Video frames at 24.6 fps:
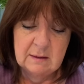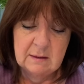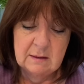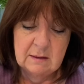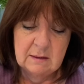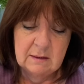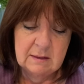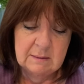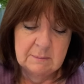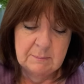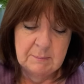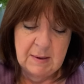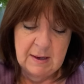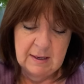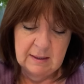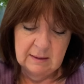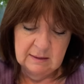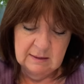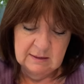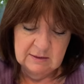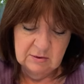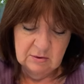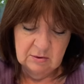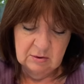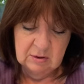the pattern
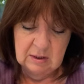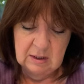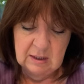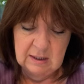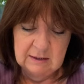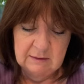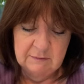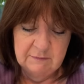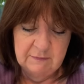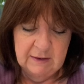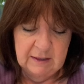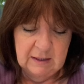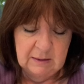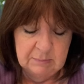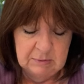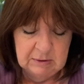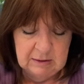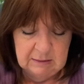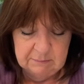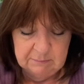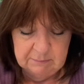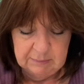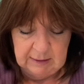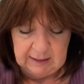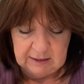is online, available
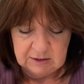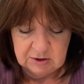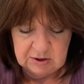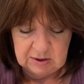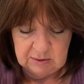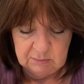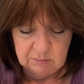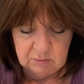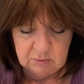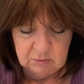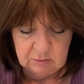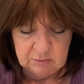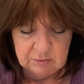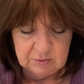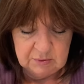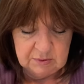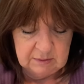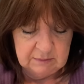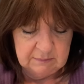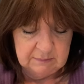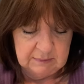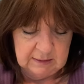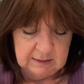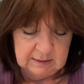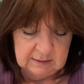at Black Sheep Wolves.
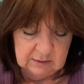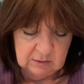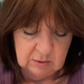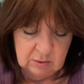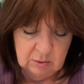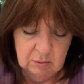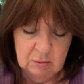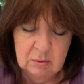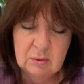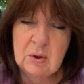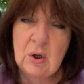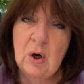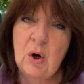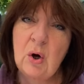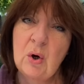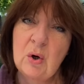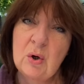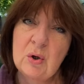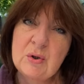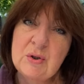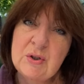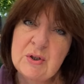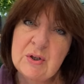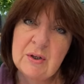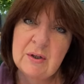It's called
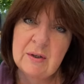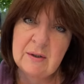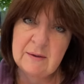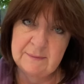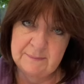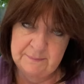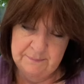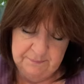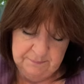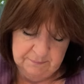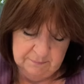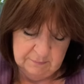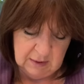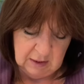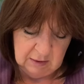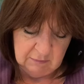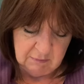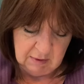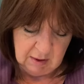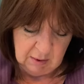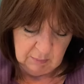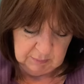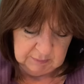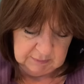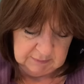Hood by
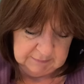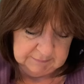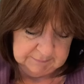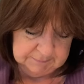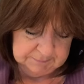Rowan.